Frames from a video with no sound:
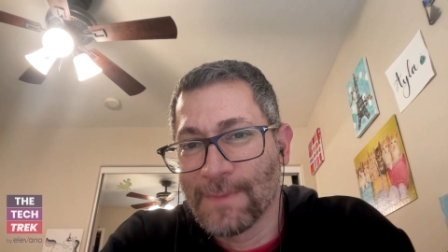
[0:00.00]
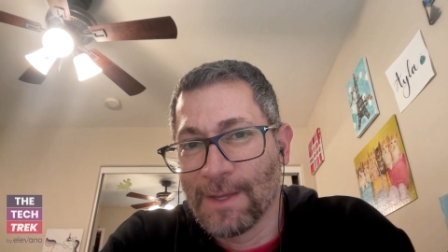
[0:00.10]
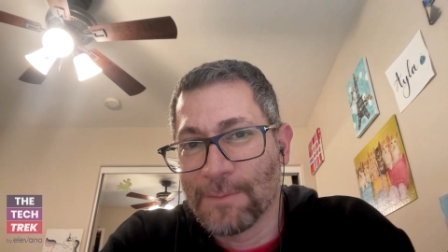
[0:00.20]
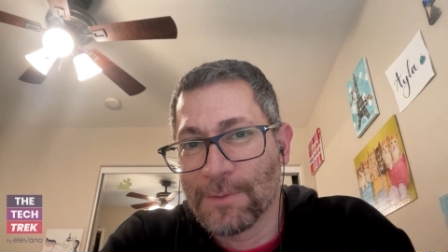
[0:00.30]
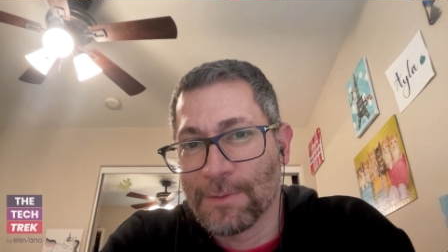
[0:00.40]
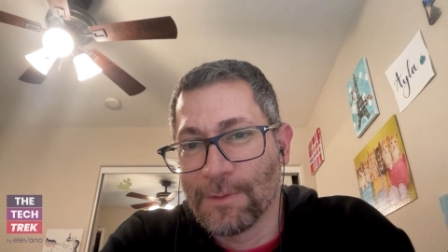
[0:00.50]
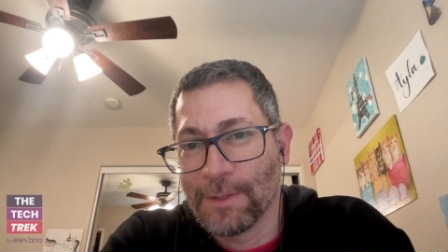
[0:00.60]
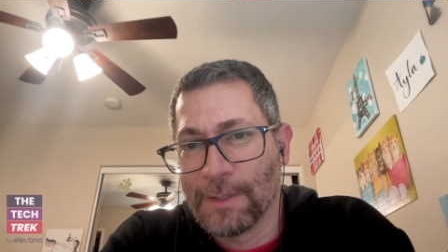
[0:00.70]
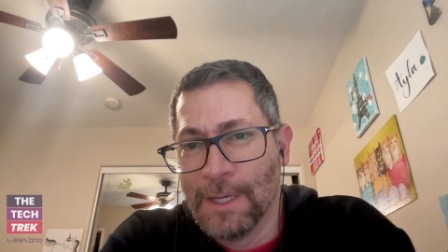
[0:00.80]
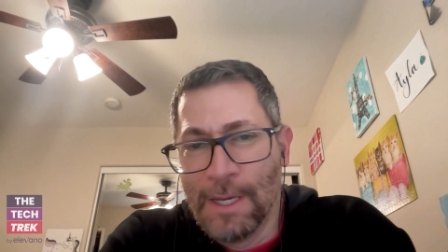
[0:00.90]

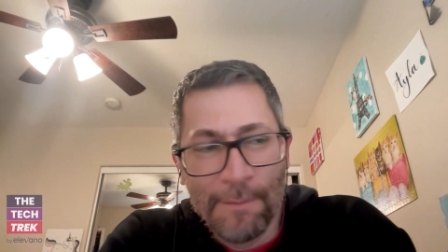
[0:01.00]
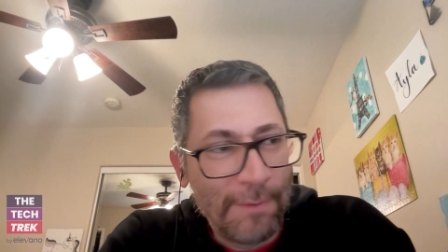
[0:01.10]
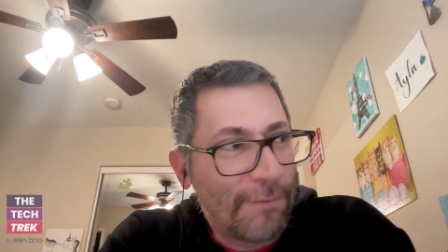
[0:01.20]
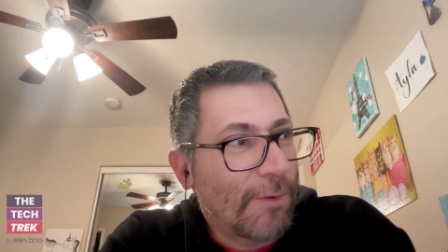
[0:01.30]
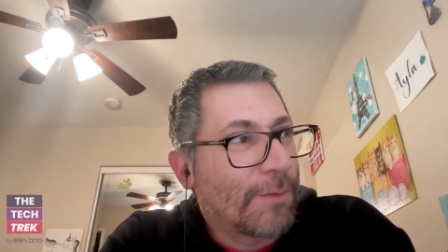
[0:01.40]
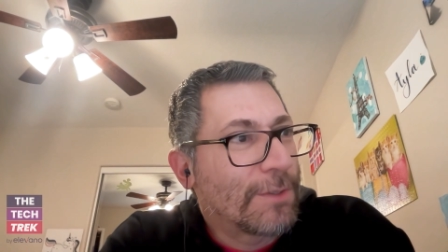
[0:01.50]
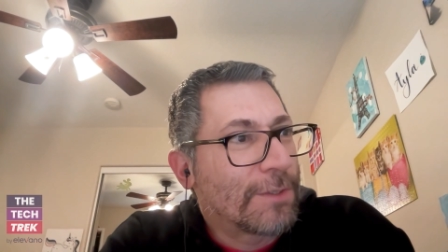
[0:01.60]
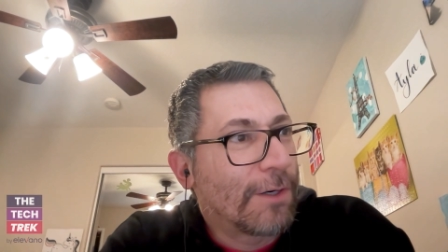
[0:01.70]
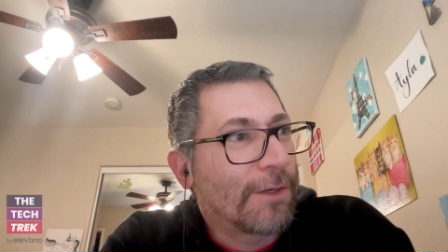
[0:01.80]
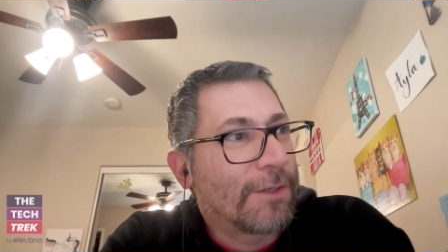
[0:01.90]
Absolutely. Before we
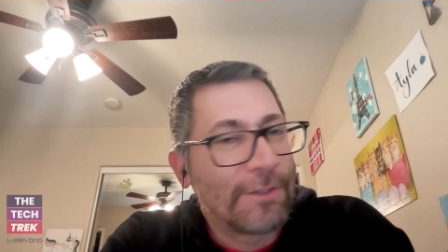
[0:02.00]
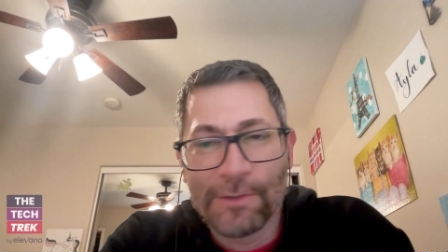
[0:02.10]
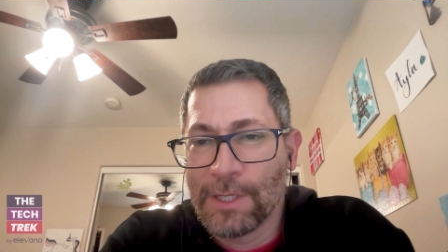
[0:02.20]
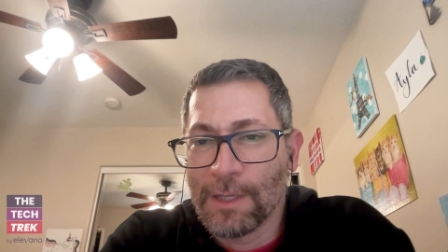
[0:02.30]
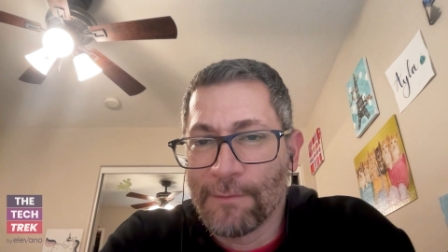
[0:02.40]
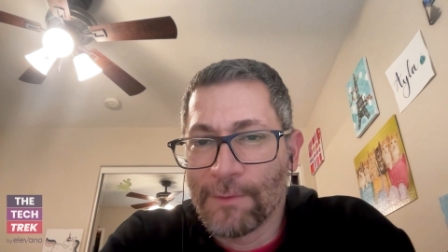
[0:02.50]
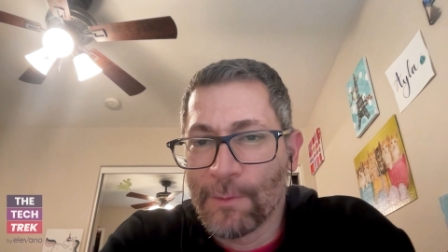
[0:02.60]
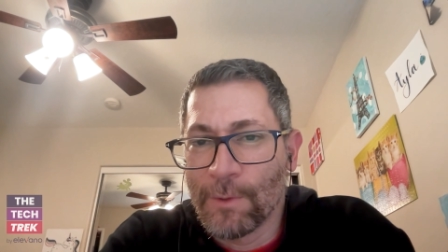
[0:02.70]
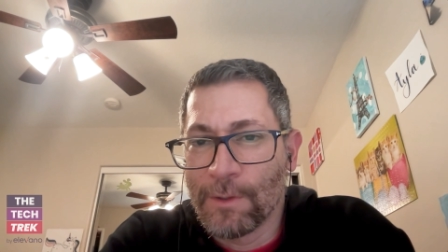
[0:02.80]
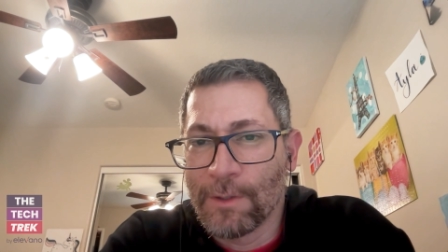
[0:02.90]
start, could you tell
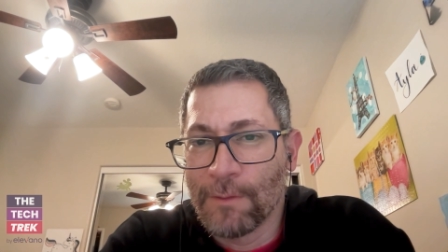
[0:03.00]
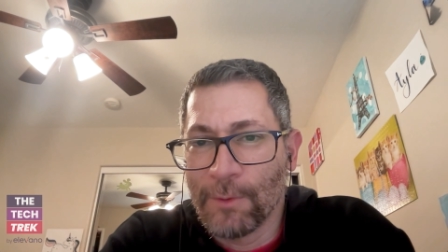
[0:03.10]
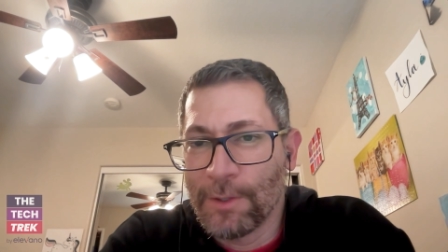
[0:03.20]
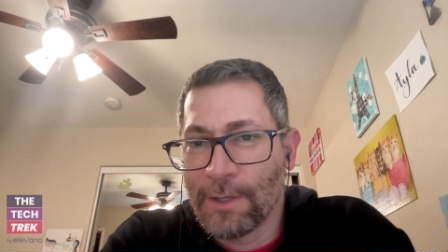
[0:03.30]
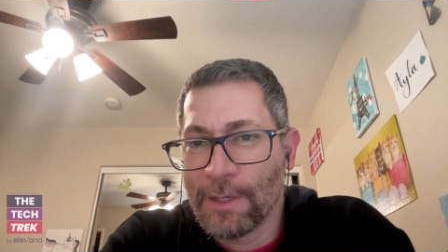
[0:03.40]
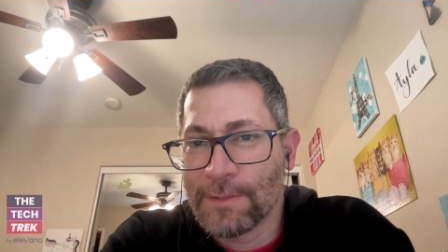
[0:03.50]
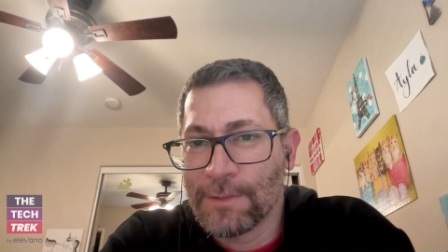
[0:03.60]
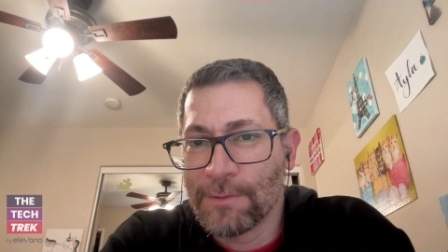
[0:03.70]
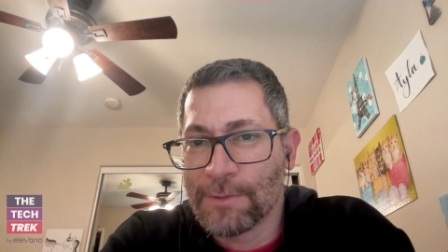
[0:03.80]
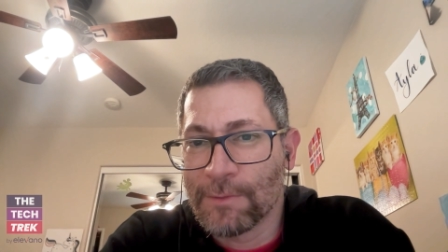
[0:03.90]
everyone what you guys
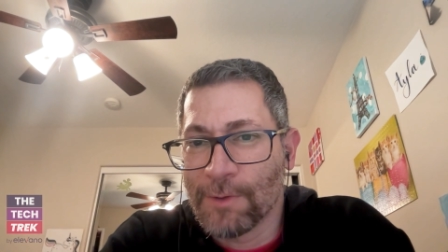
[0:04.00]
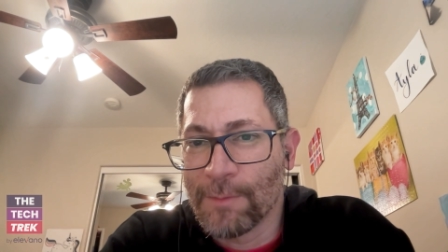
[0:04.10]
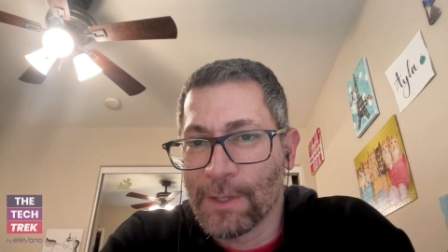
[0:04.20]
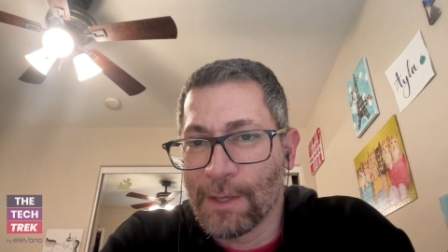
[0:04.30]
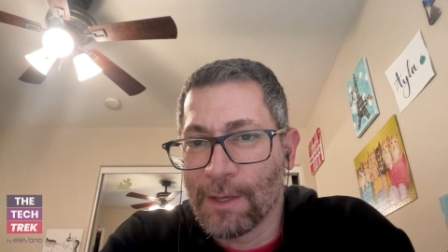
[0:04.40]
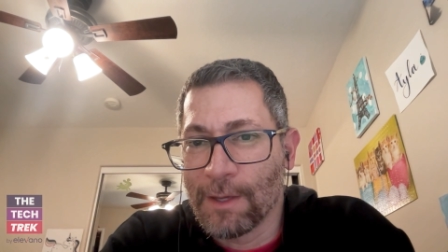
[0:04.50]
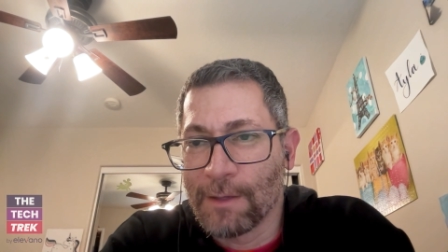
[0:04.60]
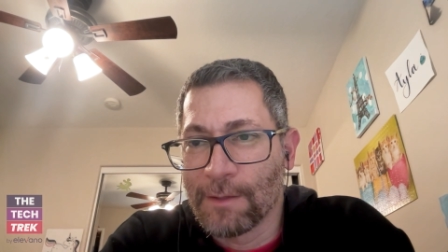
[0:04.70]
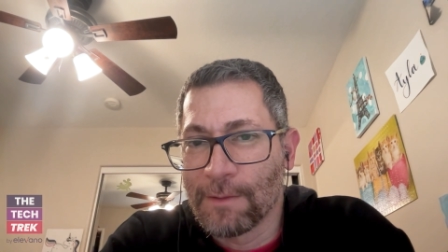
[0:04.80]
do at Ceramic AI?